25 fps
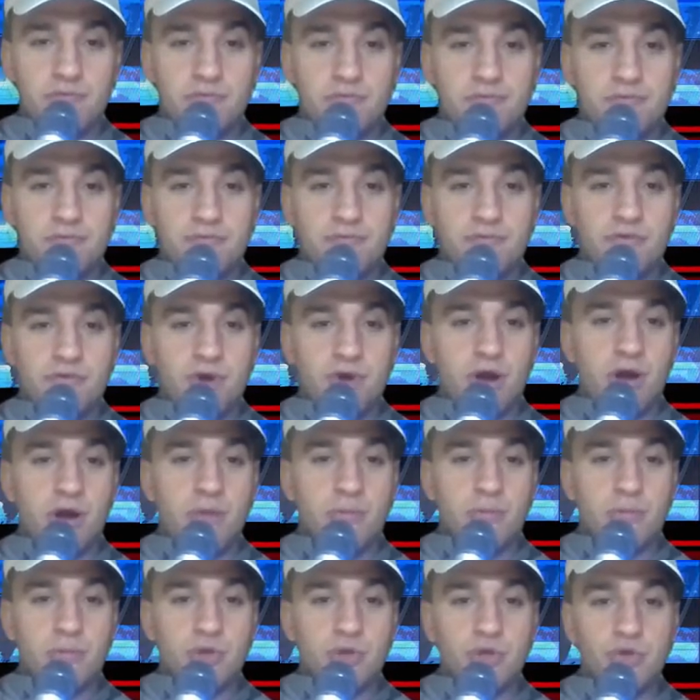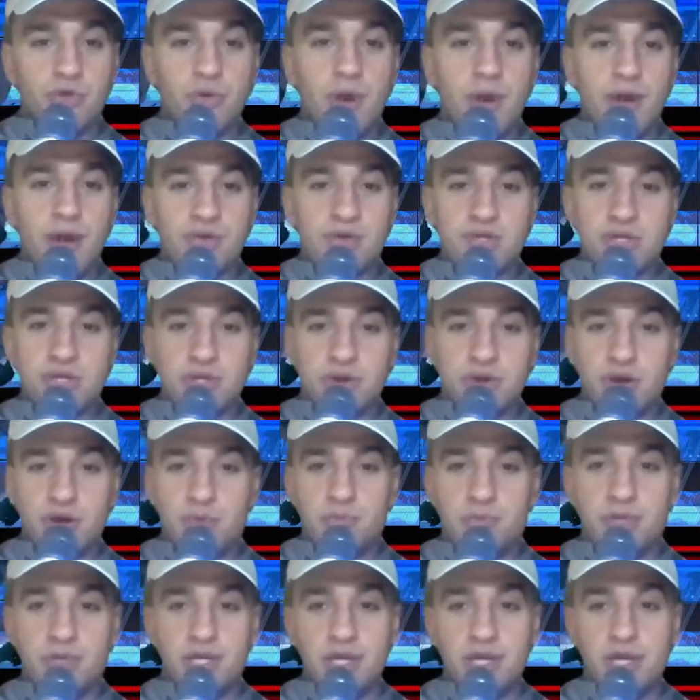from US and
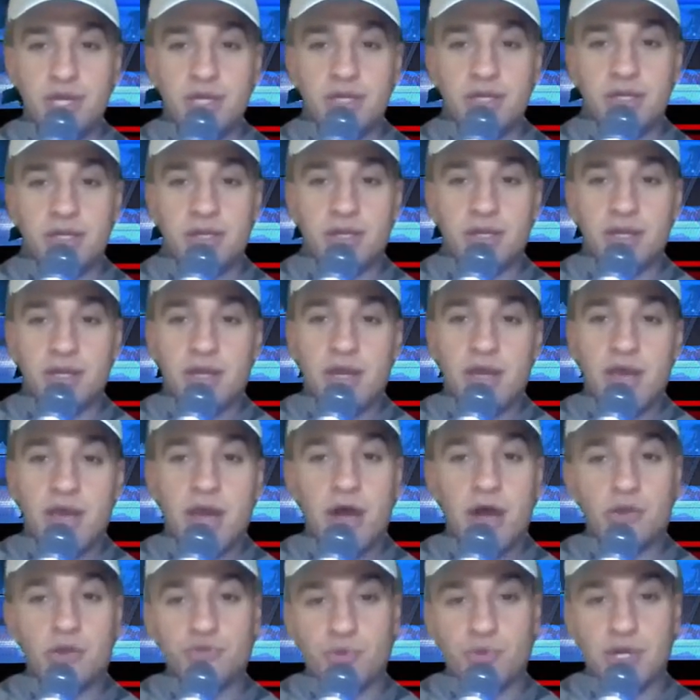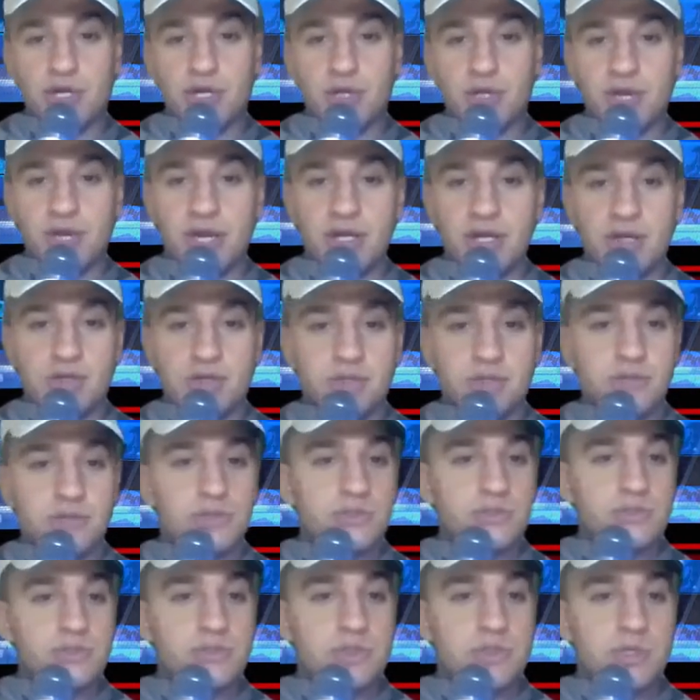European health
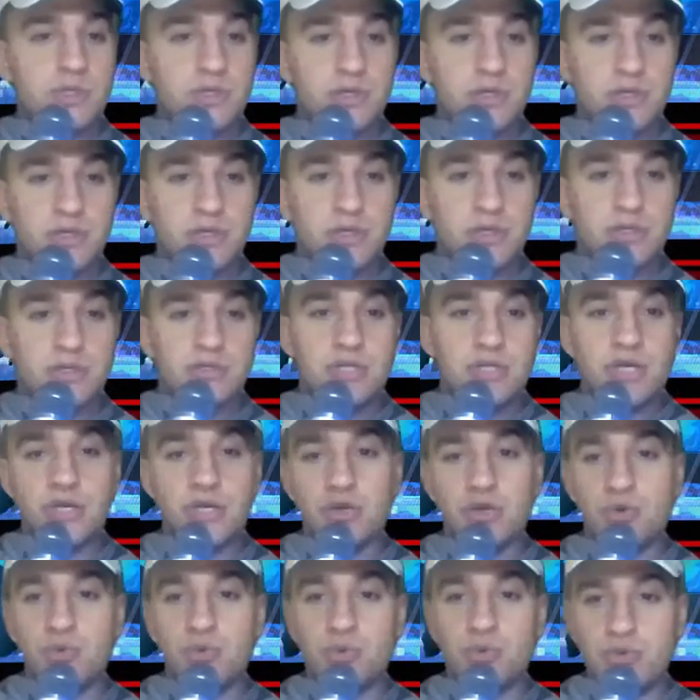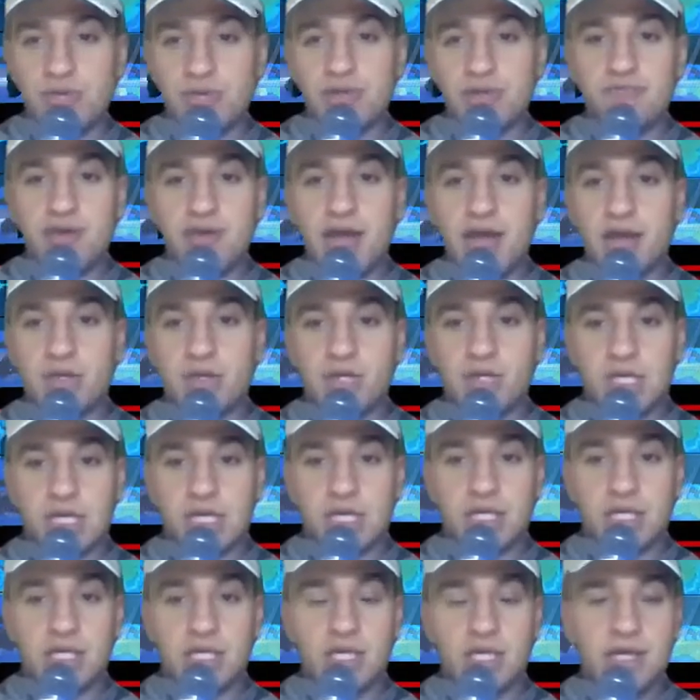regulators to use the
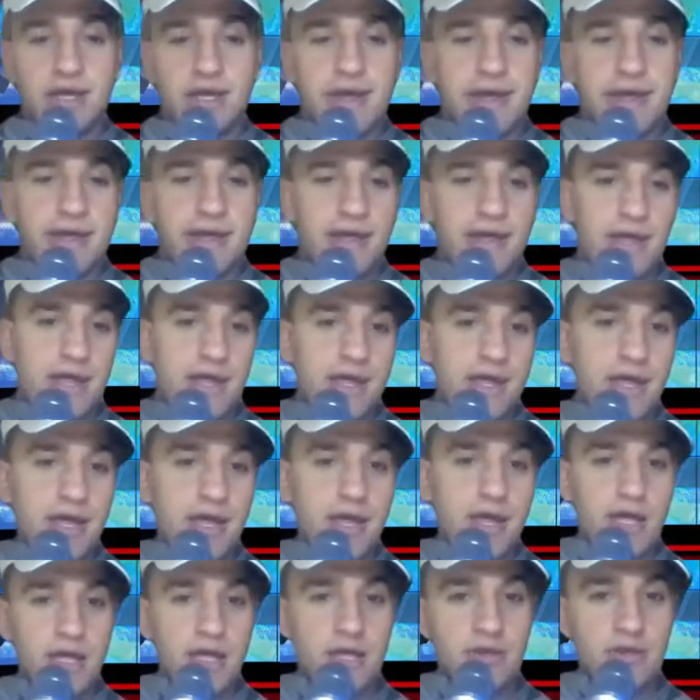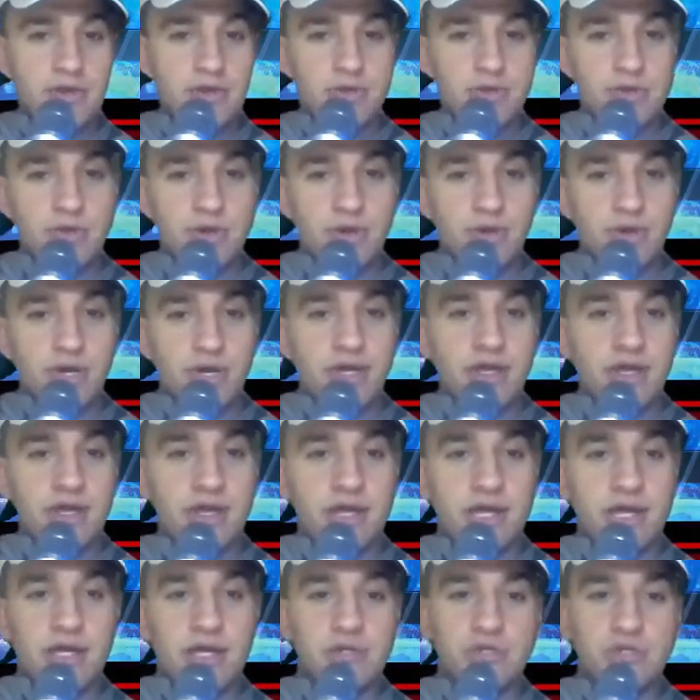vaccine. And so
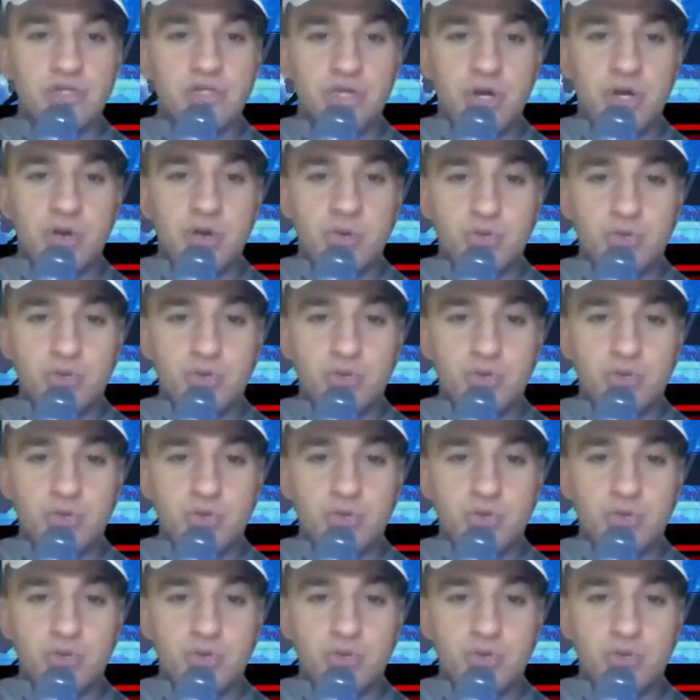it